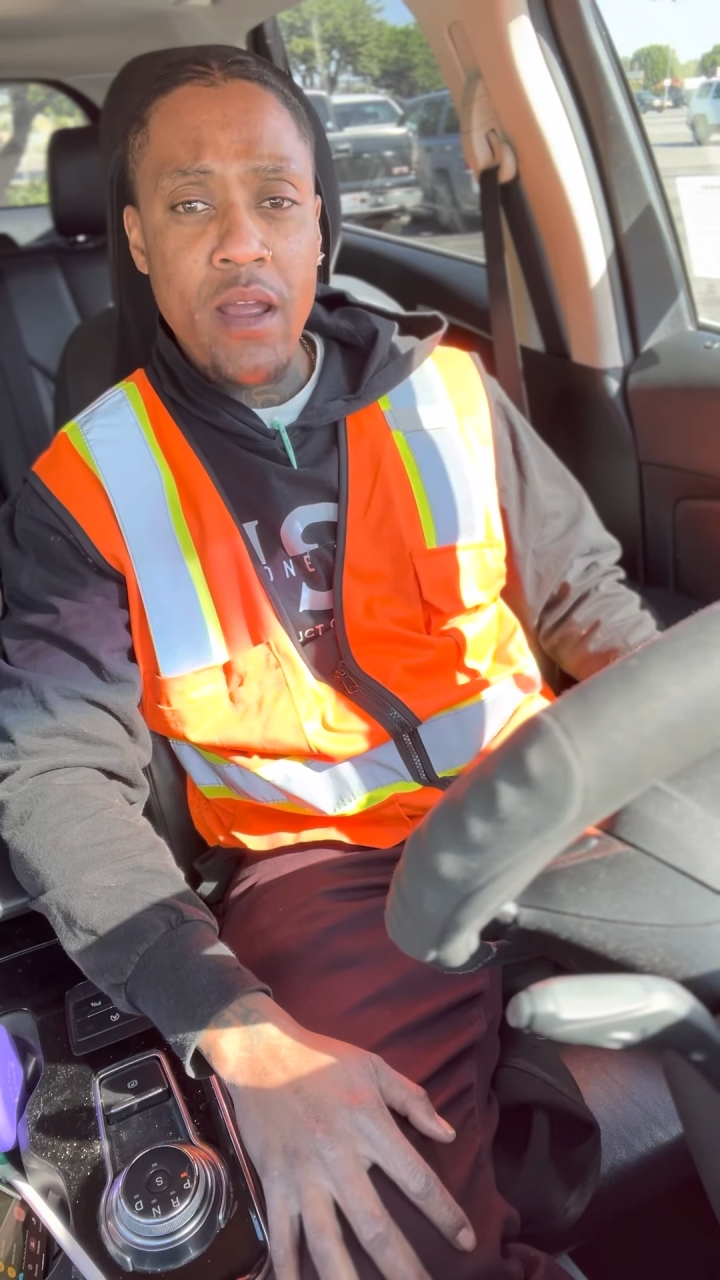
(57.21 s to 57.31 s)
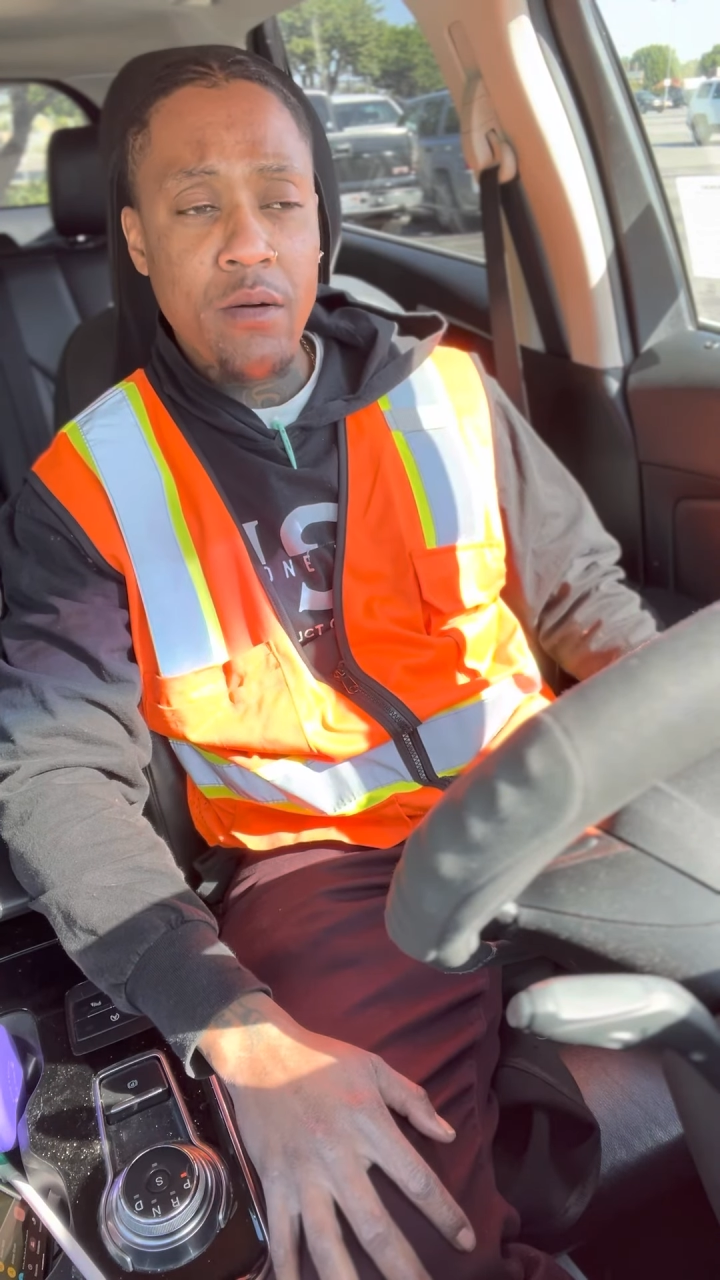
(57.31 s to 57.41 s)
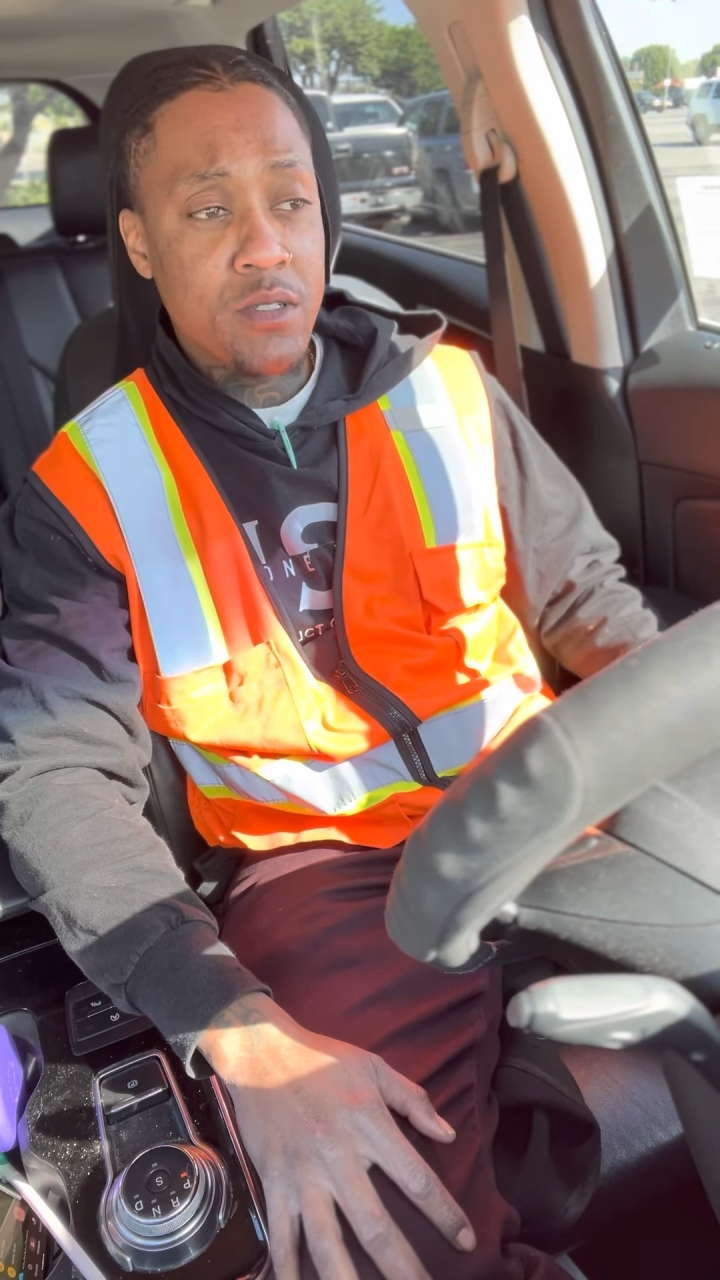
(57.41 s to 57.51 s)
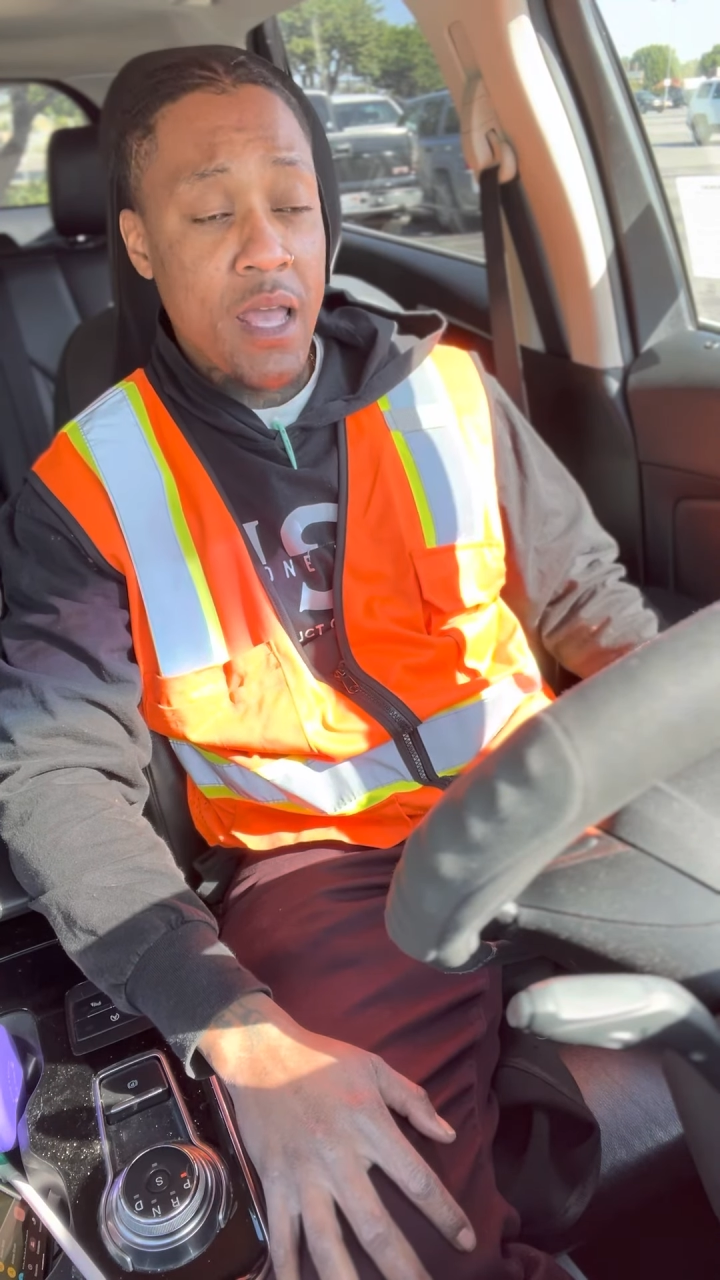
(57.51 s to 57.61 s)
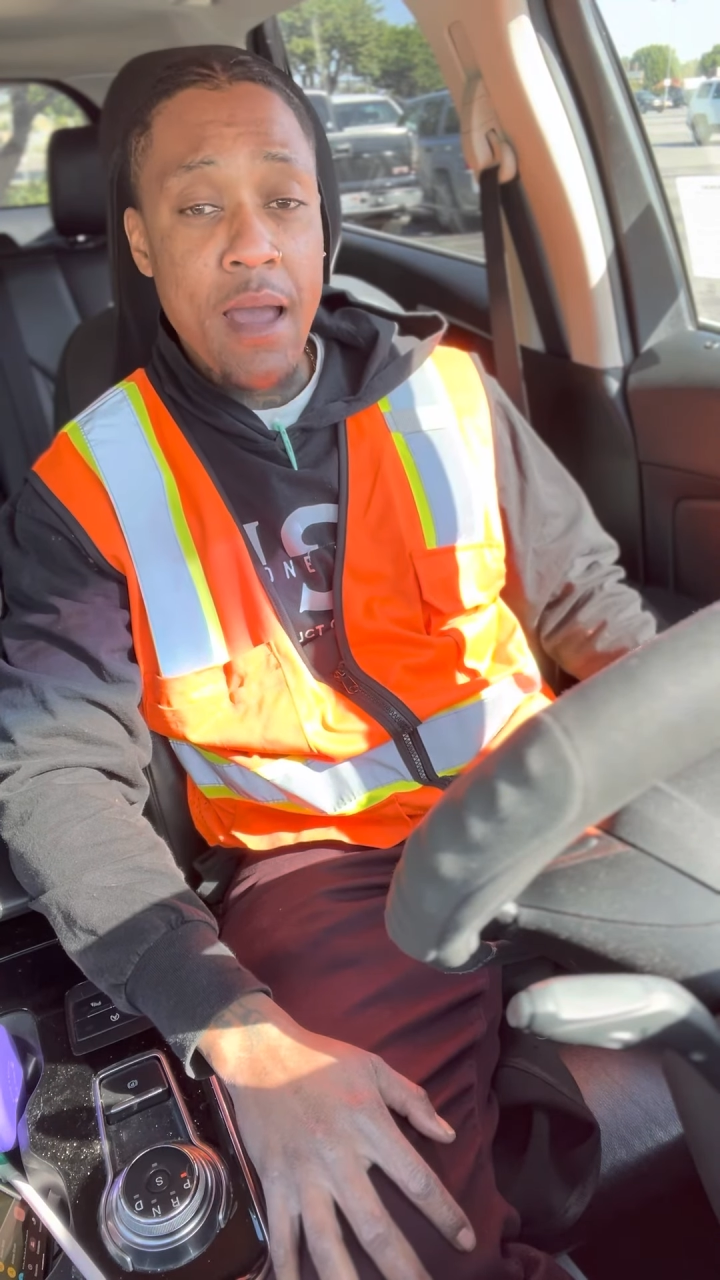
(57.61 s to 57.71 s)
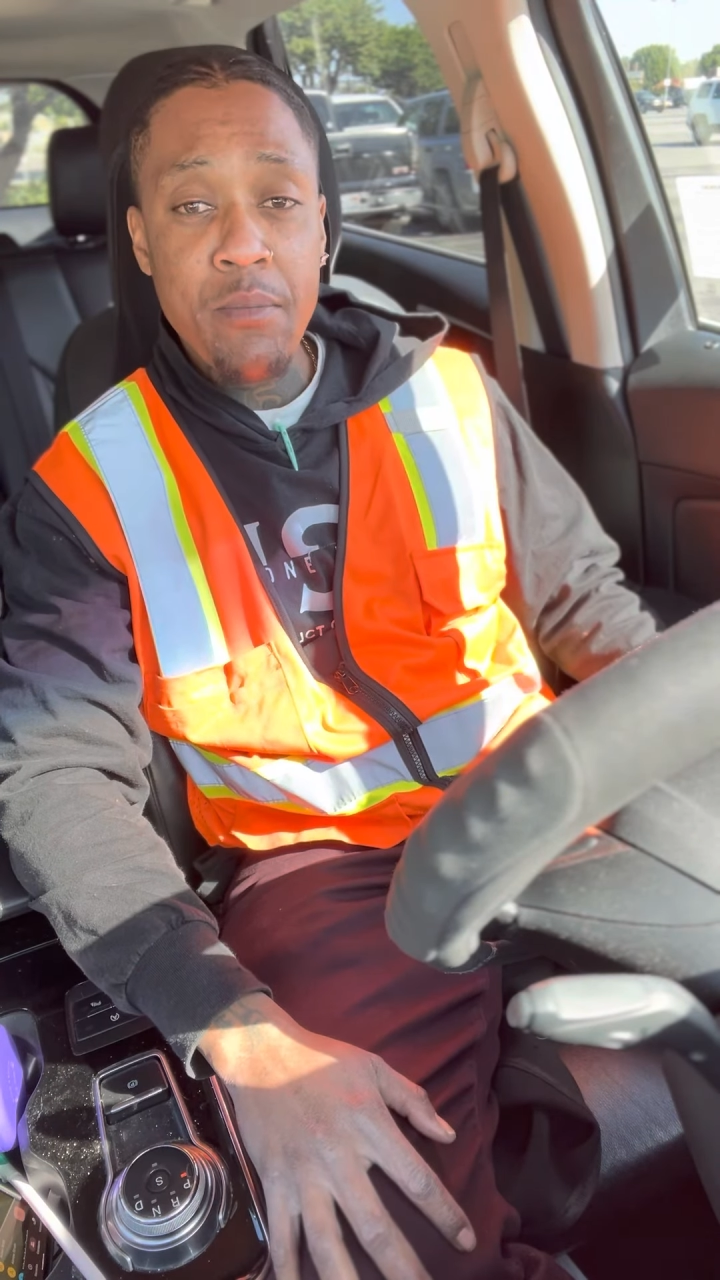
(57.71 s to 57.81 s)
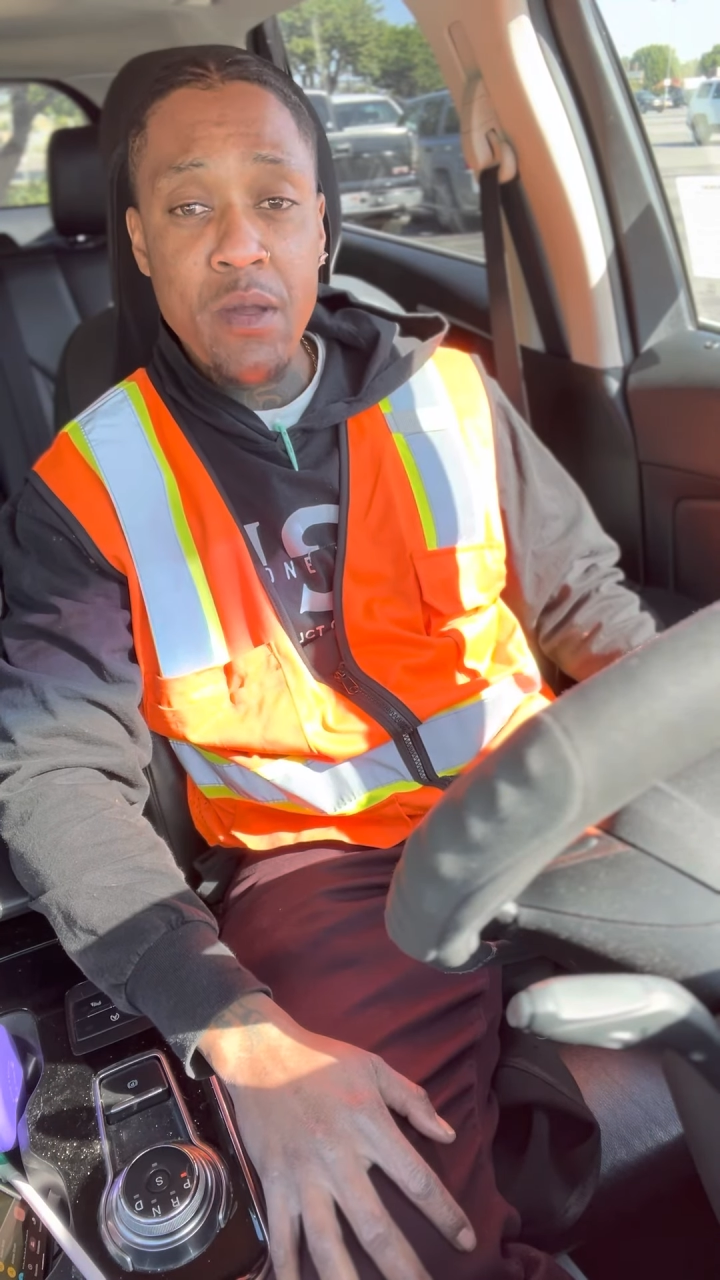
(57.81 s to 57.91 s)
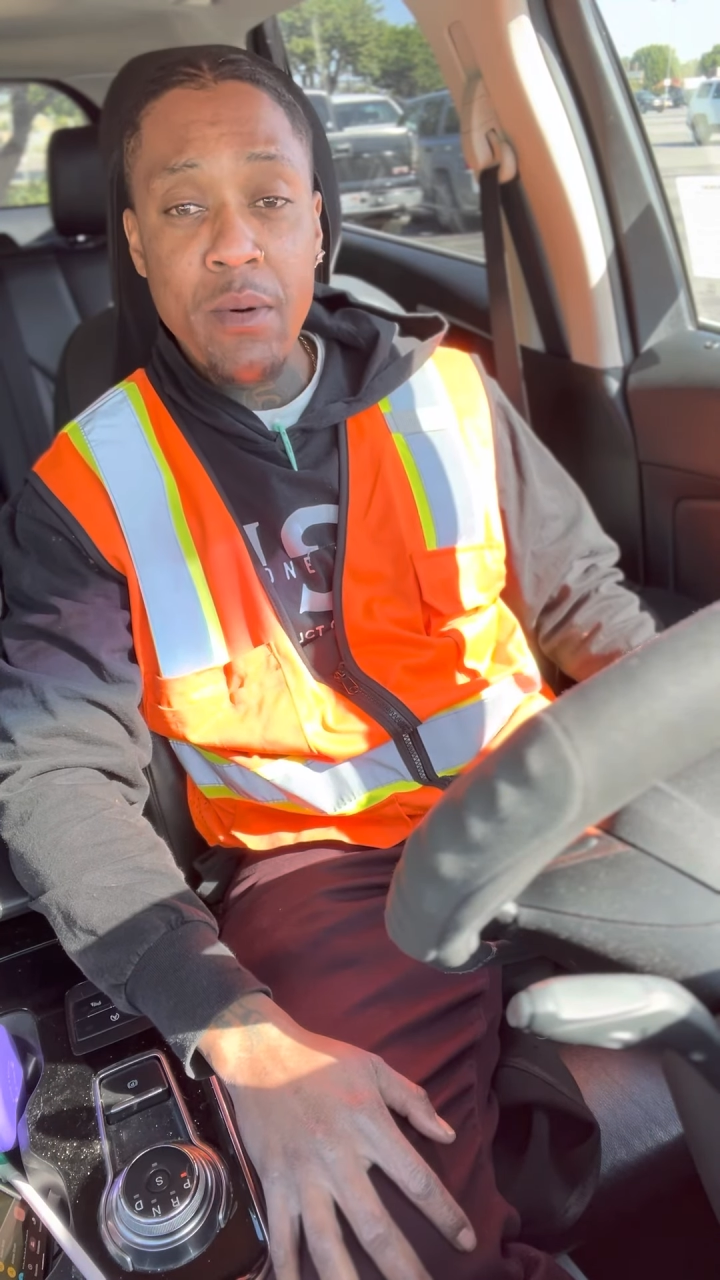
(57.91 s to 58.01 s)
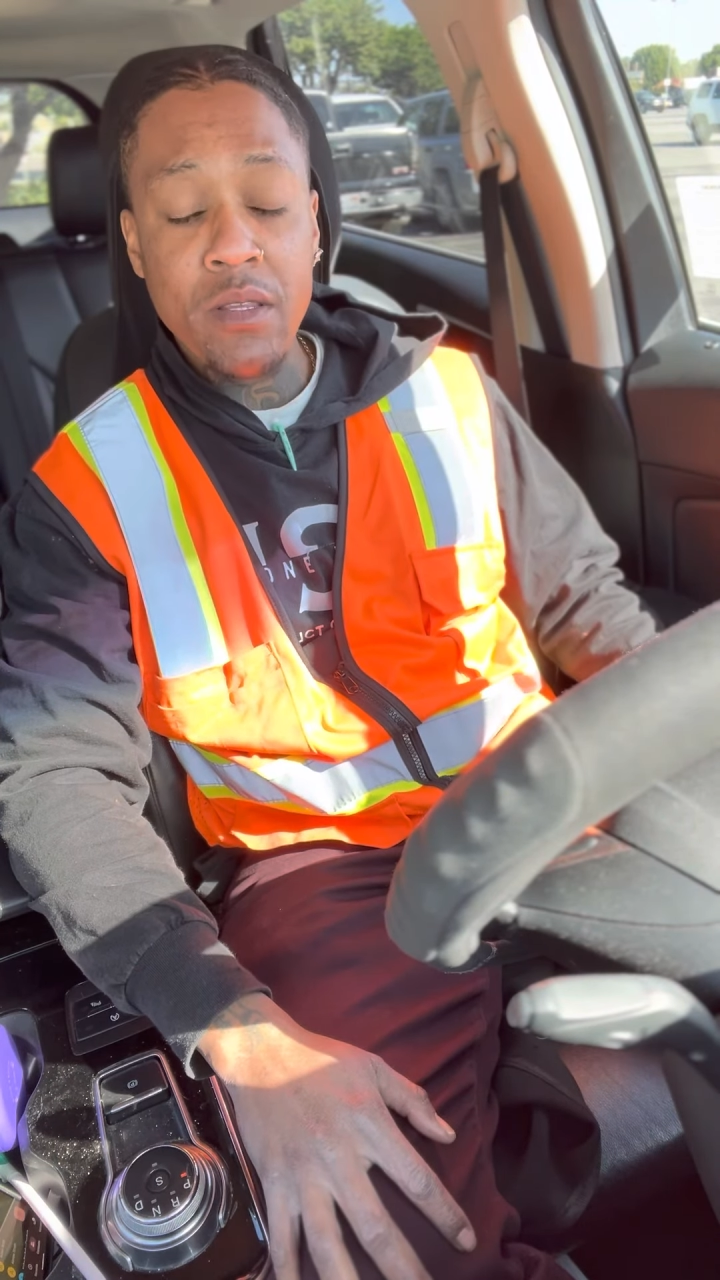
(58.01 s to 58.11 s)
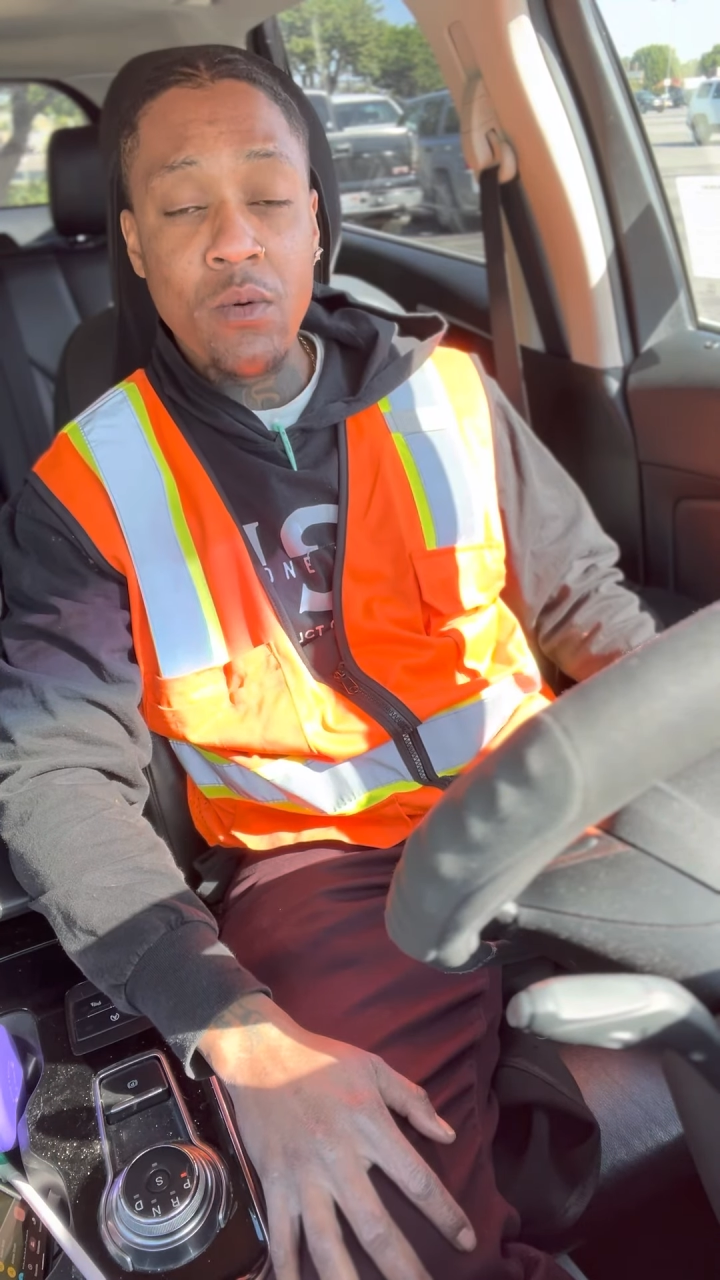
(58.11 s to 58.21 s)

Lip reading: I was happy about